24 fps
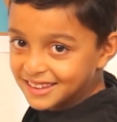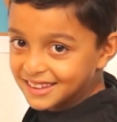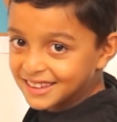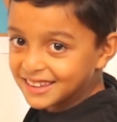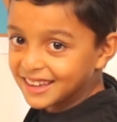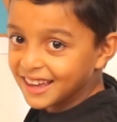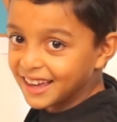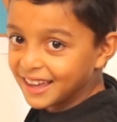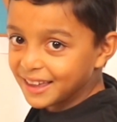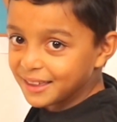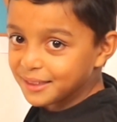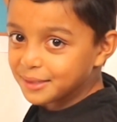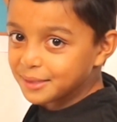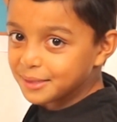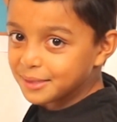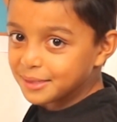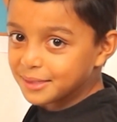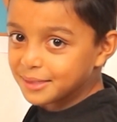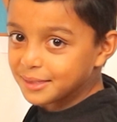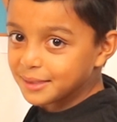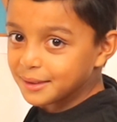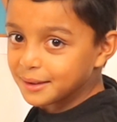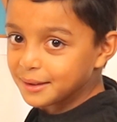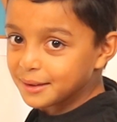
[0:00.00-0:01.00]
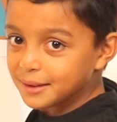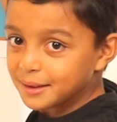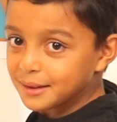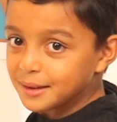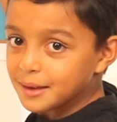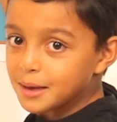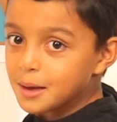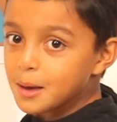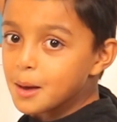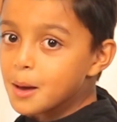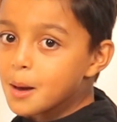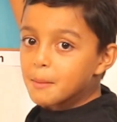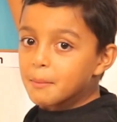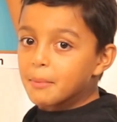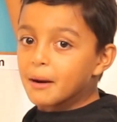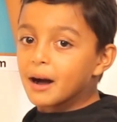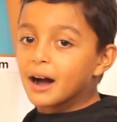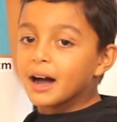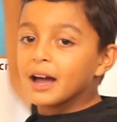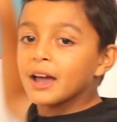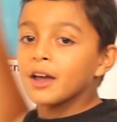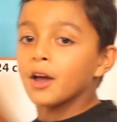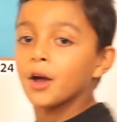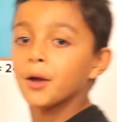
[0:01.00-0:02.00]
Yeah. So well done. But
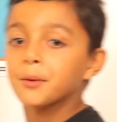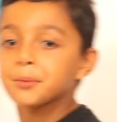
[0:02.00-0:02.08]
I